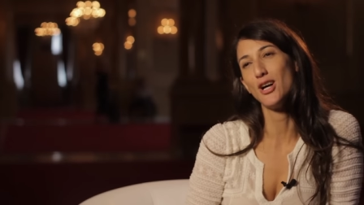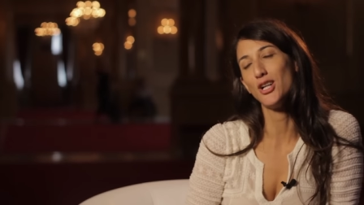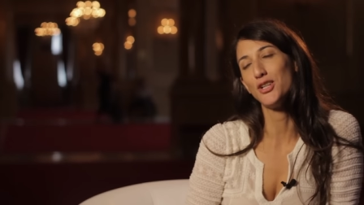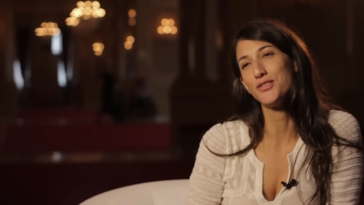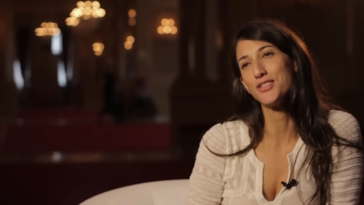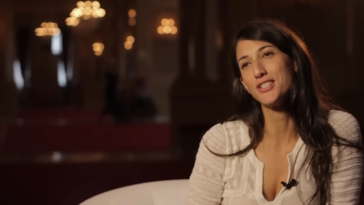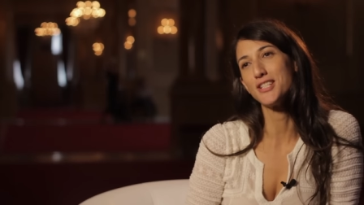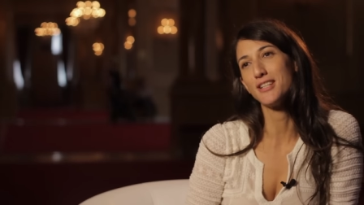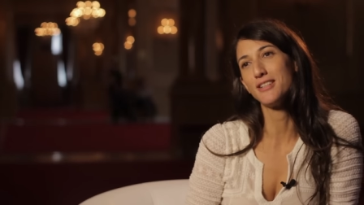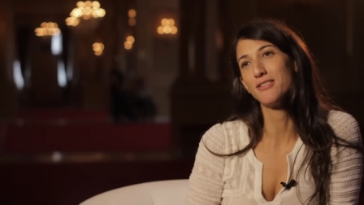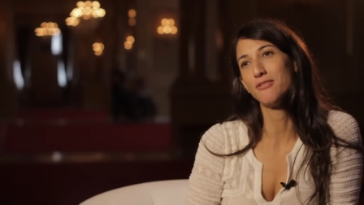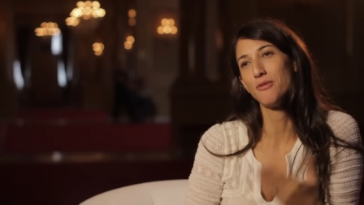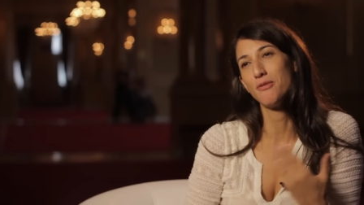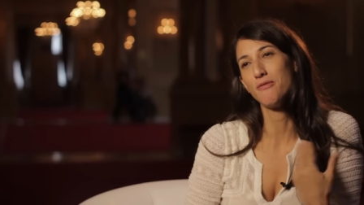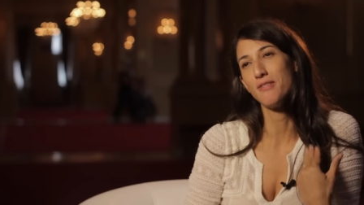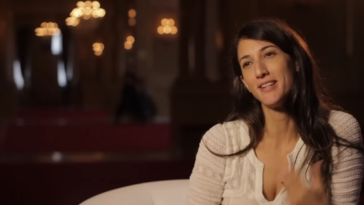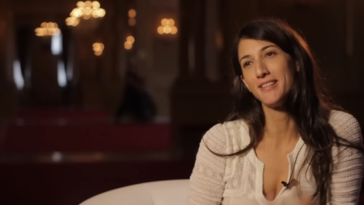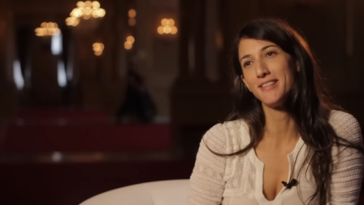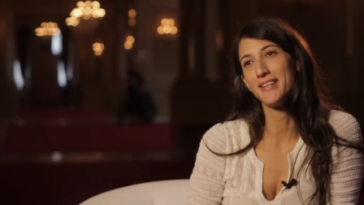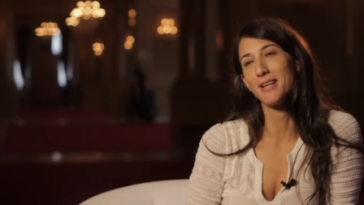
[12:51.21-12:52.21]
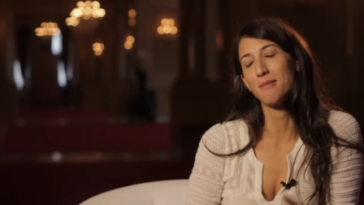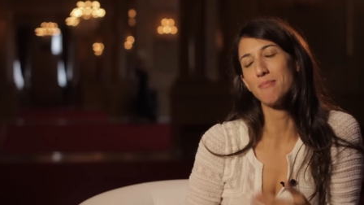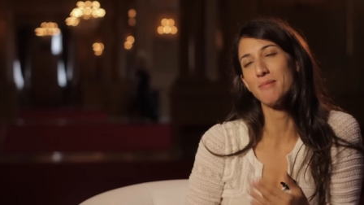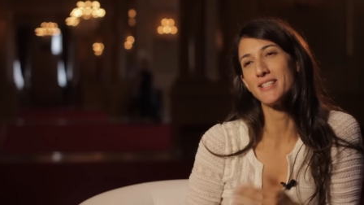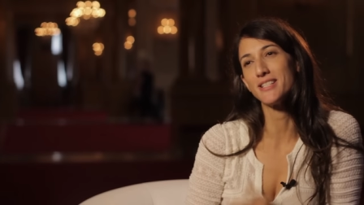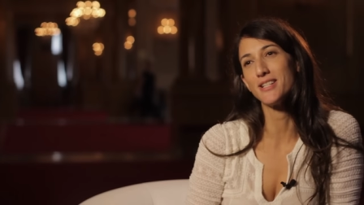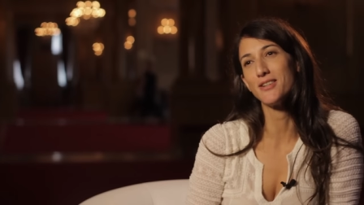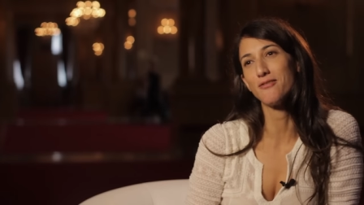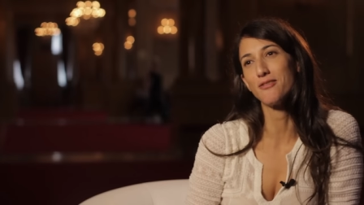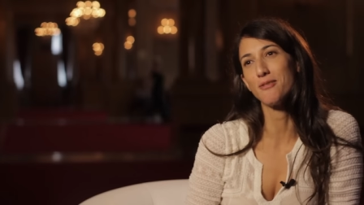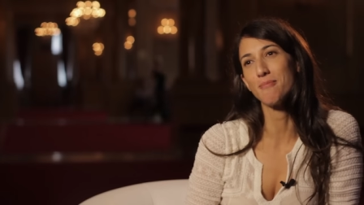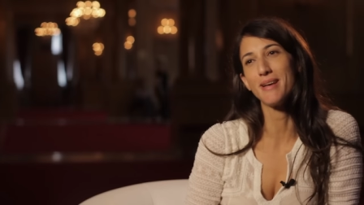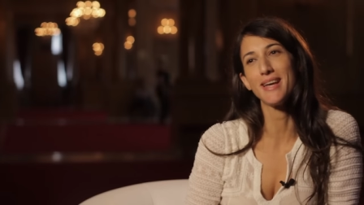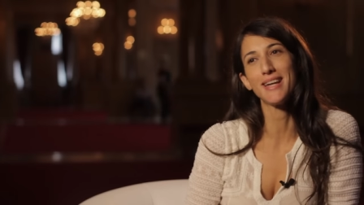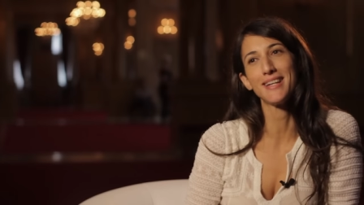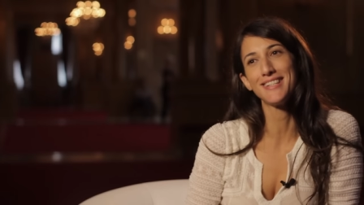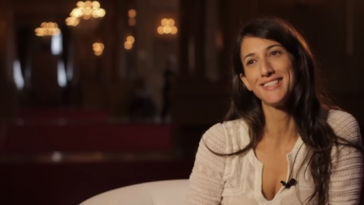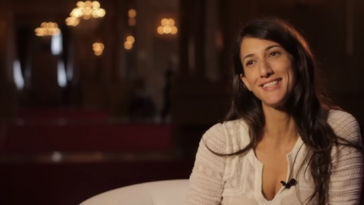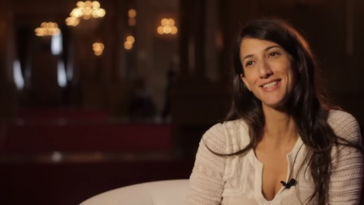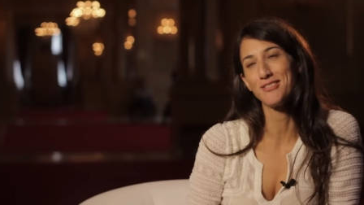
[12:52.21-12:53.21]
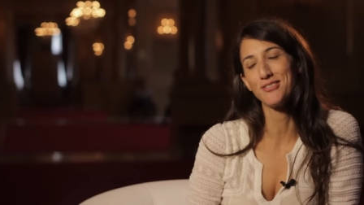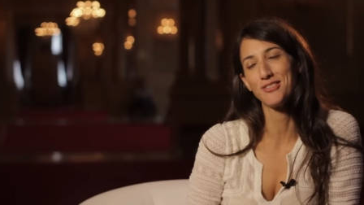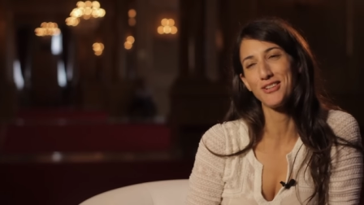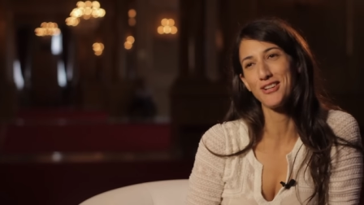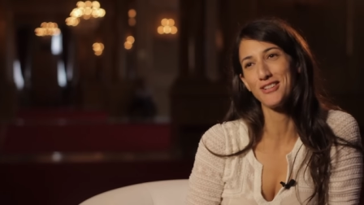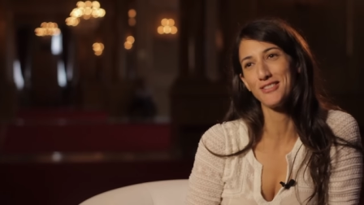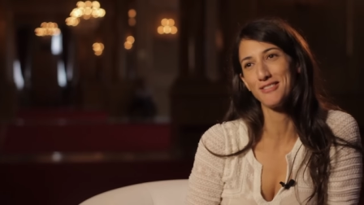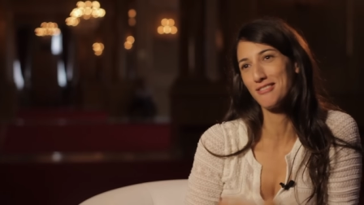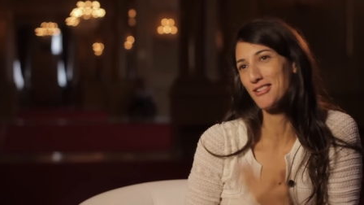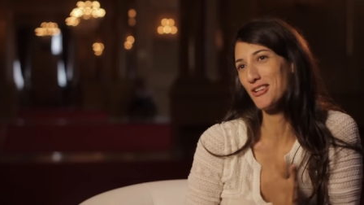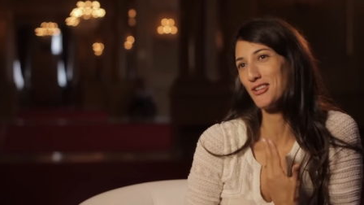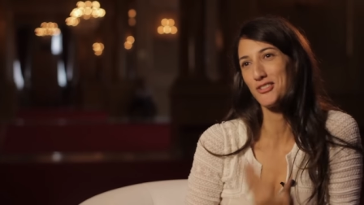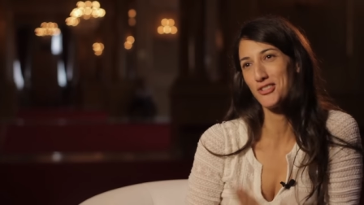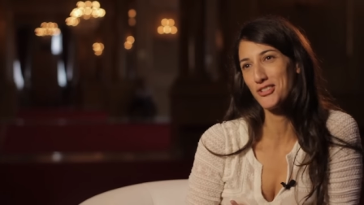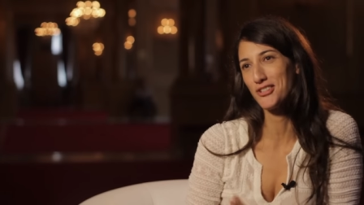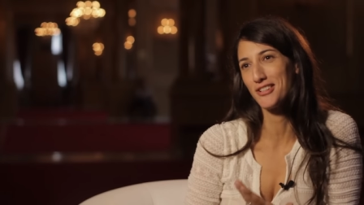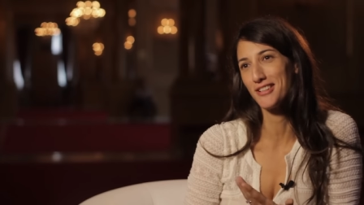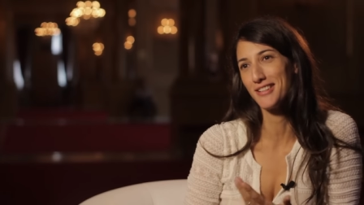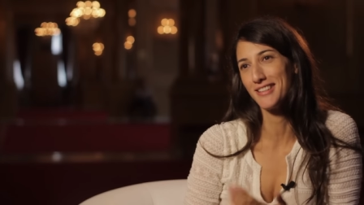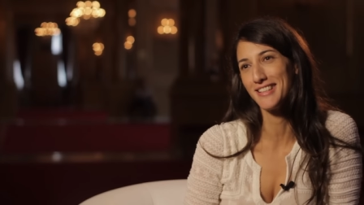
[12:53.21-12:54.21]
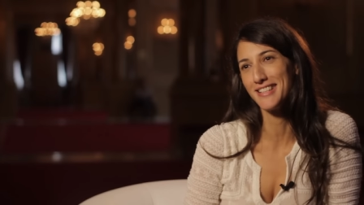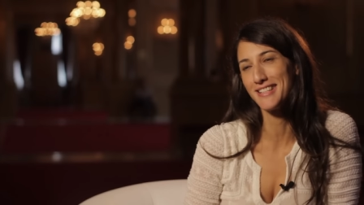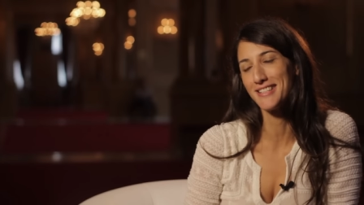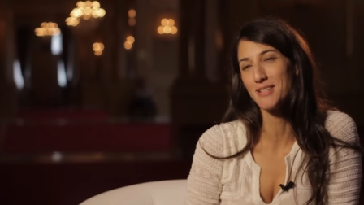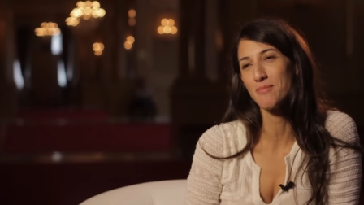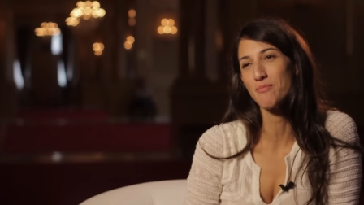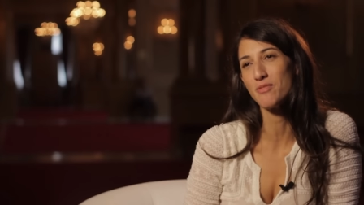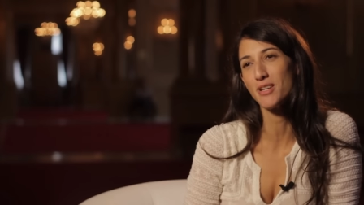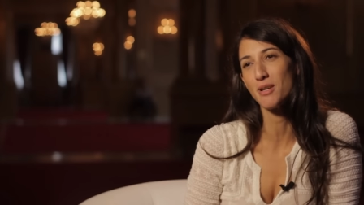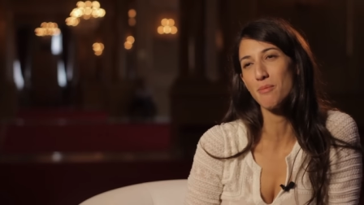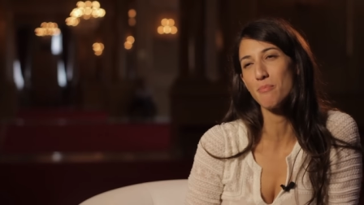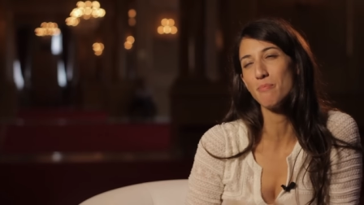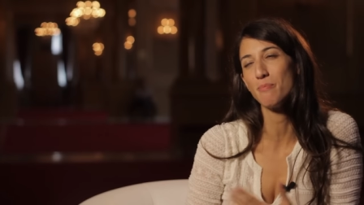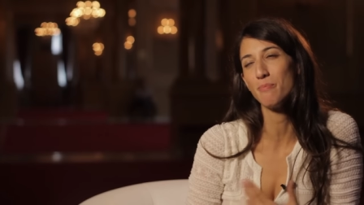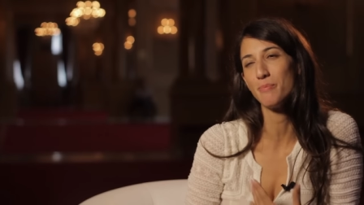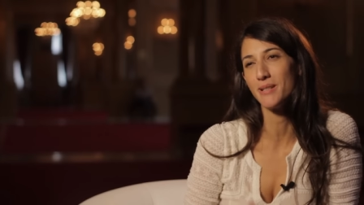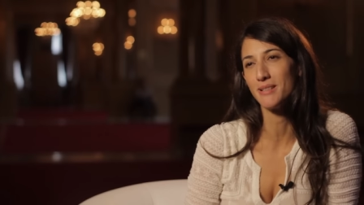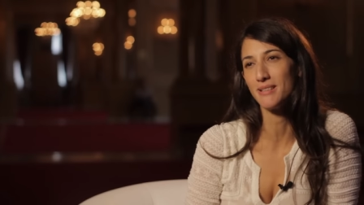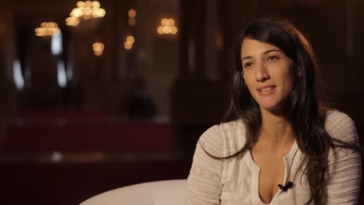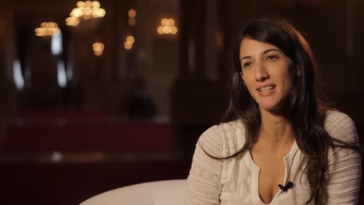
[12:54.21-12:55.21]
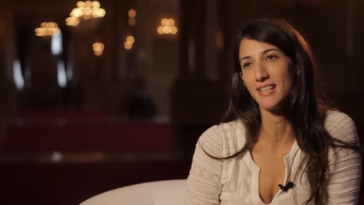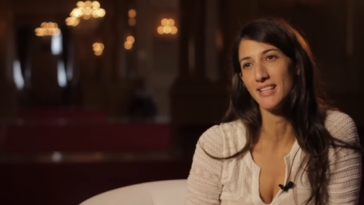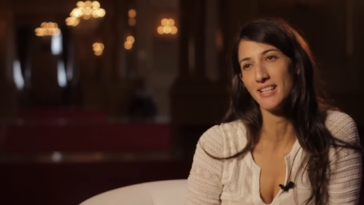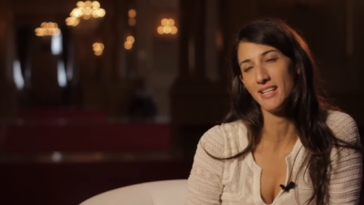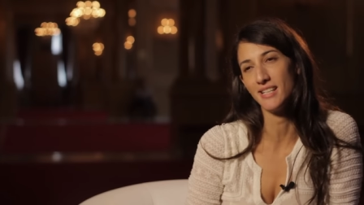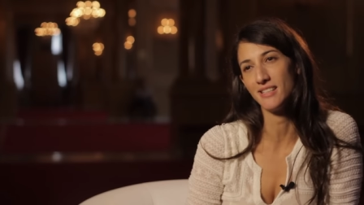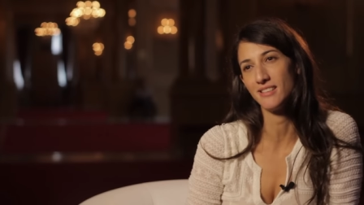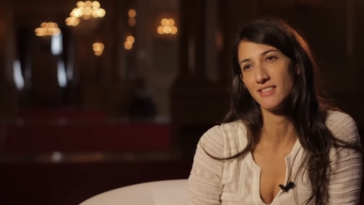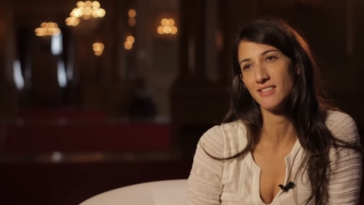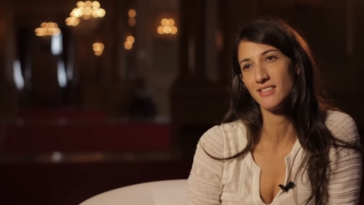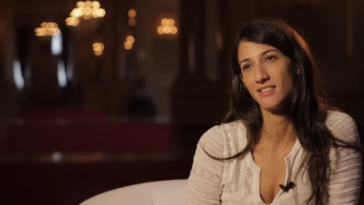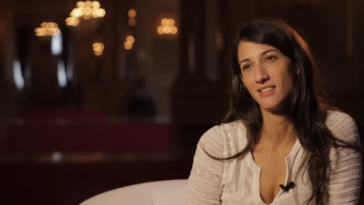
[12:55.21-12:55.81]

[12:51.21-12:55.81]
all of a sudden revendicate myself from any single culture. There's something a bit like that.